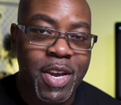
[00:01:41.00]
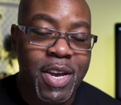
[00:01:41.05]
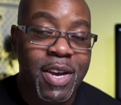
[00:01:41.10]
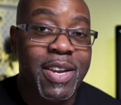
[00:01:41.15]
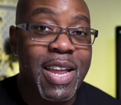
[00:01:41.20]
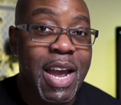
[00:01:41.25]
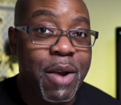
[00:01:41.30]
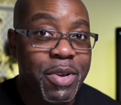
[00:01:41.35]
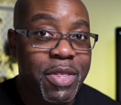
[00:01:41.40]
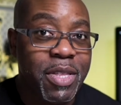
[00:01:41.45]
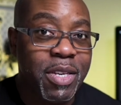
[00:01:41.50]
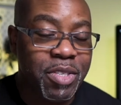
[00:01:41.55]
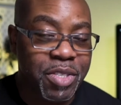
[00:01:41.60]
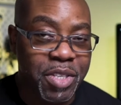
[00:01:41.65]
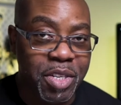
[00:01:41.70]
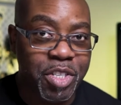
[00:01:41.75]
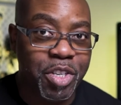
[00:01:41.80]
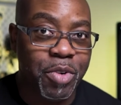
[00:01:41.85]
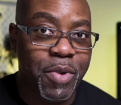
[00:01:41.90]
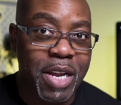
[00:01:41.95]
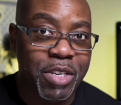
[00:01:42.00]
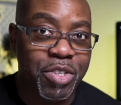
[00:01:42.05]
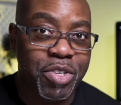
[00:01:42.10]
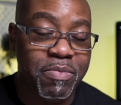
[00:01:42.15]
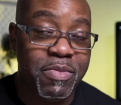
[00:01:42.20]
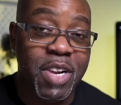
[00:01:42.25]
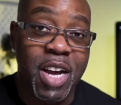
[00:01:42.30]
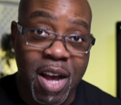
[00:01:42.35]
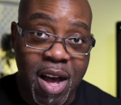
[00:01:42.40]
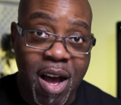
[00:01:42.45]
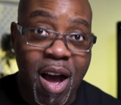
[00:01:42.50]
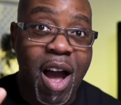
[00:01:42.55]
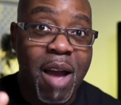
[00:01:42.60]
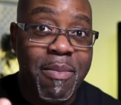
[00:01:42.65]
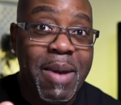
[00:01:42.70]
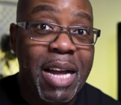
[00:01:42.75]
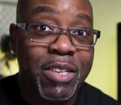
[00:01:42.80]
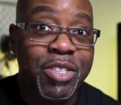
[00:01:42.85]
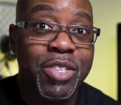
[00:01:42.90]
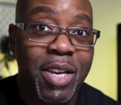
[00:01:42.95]
Now, in this situation, I'm
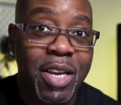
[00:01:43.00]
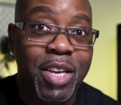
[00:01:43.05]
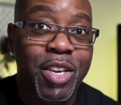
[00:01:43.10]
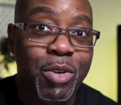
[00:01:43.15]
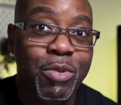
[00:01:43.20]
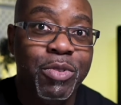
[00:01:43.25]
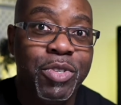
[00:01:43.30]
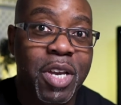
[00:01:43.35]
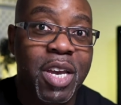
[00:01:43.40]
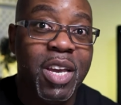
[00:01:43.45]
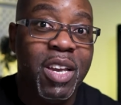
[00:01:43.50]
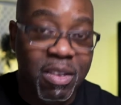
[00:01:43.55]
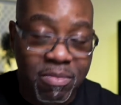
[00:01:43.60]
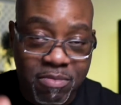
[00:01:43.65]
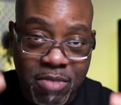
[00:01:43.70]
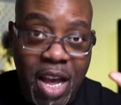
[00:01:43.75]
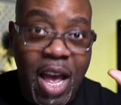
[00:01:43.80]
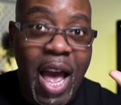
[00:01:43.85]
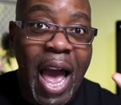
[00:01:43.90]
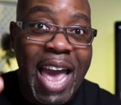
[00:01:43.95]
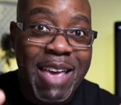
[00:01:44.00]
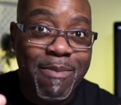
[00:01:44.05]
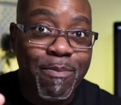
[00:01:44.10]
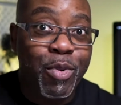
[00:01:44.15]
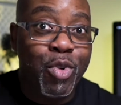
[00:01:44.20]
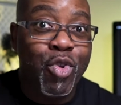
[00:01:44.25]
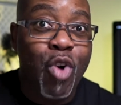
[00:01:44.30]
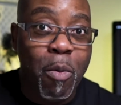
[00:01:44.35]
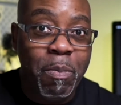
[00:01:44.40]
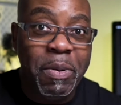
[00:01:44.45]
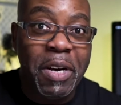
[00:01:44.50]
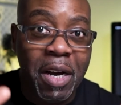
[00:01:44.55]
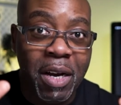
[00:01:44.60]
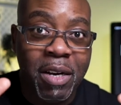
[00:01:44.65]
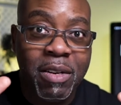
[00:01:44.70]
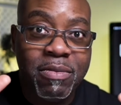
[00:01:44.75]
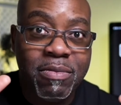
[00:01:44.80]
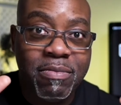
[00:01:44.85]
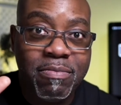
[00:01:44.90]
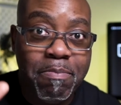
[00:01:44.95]
actually using a proper
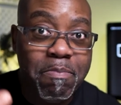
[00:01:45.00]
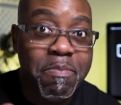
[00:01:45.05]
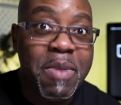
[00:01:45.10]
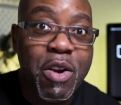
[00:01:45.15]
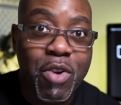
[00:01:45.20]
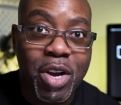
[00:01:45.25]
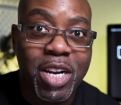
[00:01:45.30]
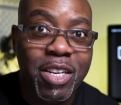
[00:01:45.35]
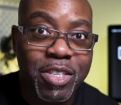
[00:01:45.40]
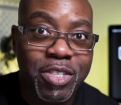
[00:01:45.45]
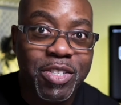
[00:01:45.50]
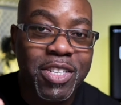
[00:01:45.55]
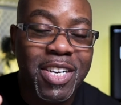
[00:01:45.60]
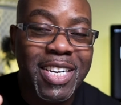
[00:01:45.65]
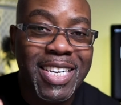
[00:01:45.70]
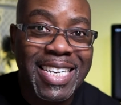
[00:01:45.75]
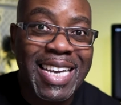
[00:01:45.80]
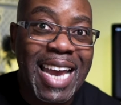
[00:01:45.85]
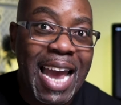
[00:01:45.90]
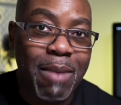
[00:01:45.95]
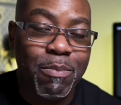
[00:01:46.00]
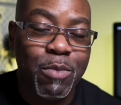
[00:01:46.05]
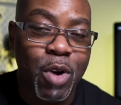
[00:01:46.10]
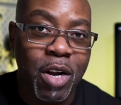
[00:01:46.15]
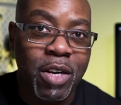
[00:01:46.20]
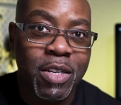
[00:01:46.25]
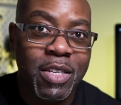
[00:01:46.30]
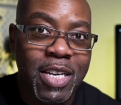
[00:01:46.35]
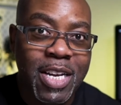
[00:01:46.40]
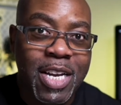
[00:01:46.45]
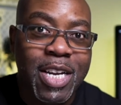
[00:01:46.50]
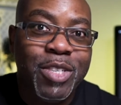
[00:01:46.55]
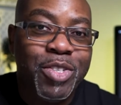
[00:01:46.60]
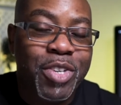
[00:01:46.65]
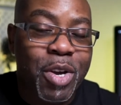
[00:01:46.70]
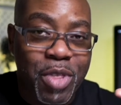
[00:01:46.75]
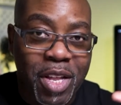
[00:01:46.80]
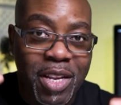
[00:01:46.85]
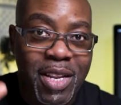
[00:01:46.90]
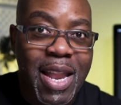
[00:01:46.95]
mirrorless camera,
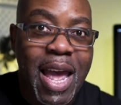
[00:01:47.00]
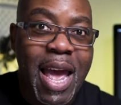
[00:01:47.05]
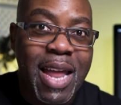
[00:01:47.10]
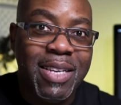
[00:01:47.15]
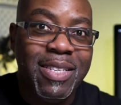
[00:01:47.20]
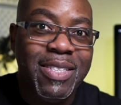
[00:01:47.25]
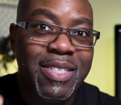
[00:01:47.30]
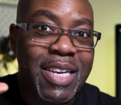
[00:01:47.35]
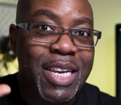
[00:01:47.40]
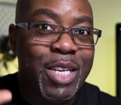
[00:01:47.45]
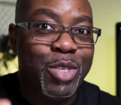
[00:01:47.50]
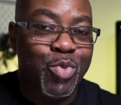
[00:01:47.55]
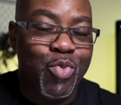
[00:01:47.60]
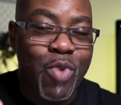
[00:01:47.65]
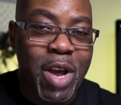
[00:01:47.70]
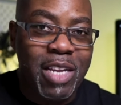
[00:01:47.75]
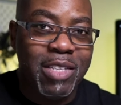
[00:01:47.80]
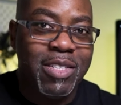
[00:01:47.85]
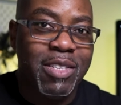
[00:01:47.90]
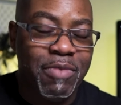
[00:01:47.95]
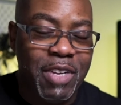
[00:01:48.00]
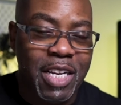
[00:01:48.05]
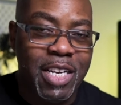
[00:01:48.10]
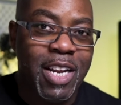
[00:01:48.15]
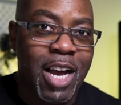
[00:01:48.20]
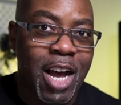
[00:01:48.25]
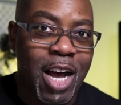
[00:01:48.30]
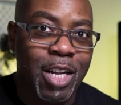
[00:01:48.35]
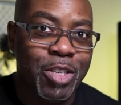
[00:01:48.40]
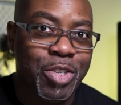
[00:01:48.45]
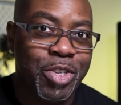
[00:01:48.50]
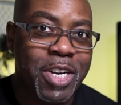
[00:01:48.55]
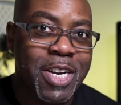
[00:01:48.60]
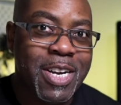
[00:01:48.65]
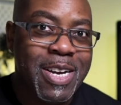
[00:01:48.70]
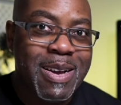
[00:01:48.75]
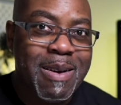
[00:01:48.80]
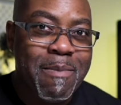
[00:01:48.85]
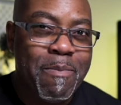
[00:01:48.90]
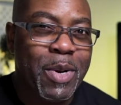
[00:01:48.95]
so the lens is relatively large.
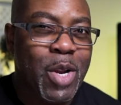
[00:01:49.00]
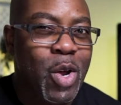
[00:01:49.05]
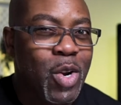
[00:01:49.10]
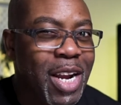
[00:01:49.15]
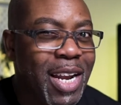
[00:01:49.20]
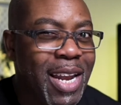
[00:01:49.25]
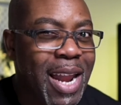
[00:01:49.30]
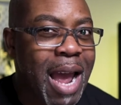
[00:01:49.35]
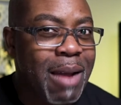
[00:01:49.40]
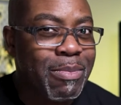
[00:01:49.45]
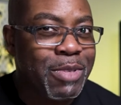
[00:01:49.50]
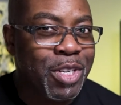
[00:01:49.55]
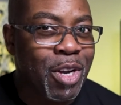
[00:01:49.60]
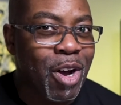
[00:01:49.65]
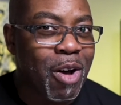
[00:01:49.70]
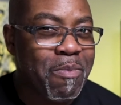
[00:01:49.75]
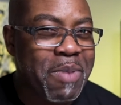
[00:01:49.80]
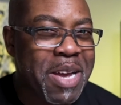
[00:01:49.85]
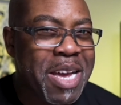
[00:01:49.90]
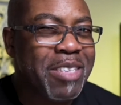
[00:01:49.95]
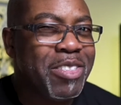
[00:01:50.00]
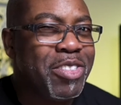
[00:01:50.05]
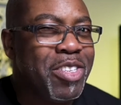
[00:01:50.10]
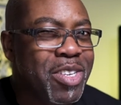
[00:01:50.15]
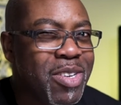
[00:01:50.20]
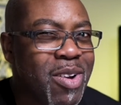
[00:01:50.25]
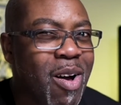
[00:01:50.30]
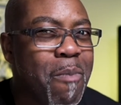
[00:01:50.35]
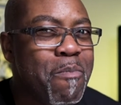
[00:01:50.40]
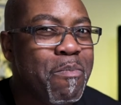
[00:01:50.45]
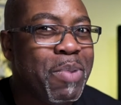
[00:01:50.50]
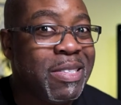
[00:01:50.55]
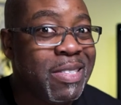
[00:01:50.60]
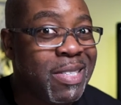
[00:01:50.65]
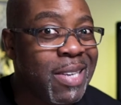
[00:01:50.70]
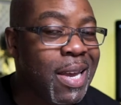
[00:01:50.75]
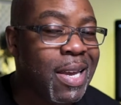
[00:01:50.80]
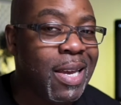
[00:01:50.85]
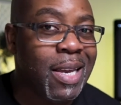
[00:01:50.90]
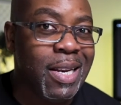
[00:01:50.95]
But on a laptop, it's not
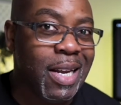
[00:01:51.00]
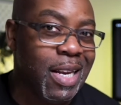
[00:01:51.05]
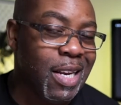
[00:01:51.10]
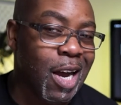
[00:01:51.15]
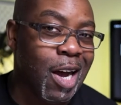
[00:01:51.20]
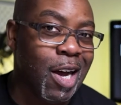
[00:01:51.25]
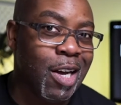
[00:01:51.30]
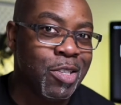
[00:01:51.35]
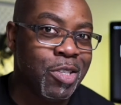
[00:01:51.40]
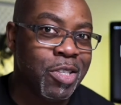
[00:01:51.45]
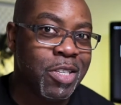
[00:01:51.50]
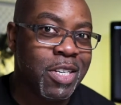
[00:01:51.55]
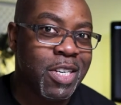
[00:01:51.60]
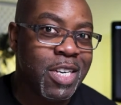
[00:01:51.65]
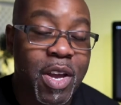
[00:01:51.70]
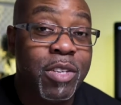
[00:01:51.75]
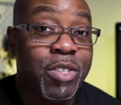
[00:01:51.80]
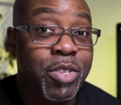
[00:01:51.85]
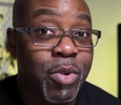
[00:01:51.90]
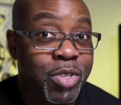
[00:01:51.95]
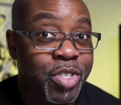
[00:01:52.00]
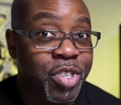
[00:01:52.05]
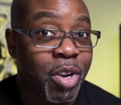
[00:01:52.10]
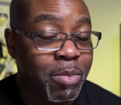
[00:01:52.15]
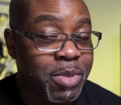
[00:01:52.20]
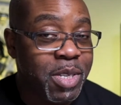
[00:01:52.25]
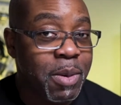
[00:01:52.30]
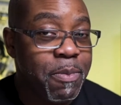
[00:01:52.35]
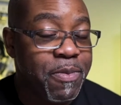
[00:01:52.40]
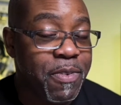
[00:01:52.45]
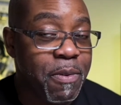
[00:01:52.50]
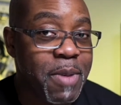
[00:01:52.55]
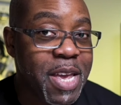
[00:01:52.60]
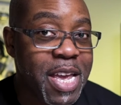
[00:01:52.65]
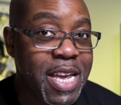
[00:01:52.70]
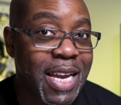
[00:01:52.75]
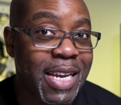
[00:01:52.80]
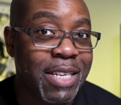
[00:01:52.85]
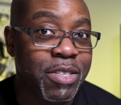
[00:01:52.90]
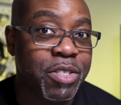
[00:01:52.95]
particularly large. So a top tip for
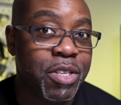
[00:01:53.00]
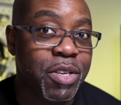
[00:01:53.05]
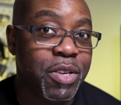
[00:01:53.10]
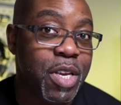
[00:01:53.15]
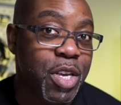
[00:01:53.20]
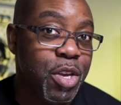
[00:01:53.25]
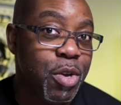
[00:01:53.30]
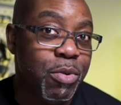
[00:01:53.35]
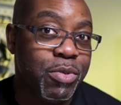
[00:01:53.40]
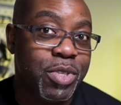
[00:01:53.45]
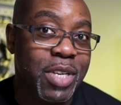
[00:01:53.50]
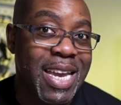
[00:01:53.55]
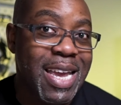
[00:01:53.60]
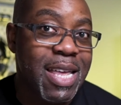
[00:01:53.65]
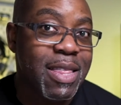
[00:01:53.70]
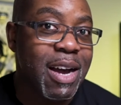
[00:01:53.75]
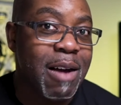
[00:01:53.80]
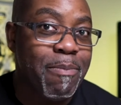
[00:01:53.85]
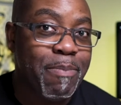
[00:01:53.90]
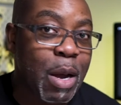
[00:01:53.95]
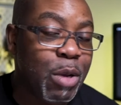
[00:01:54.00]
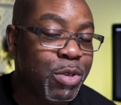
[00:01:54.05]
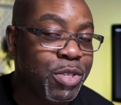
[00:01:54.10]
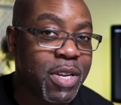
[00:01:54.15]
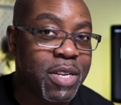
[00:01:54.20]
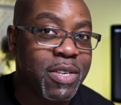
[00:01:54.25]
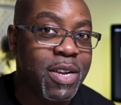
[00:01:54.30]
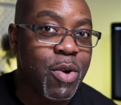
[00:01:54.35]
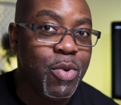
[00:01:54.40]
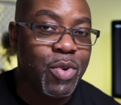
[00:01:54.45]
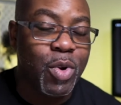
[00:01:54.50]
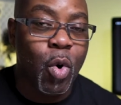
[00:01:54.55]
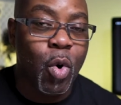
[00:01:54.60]
me is to use either a post-it note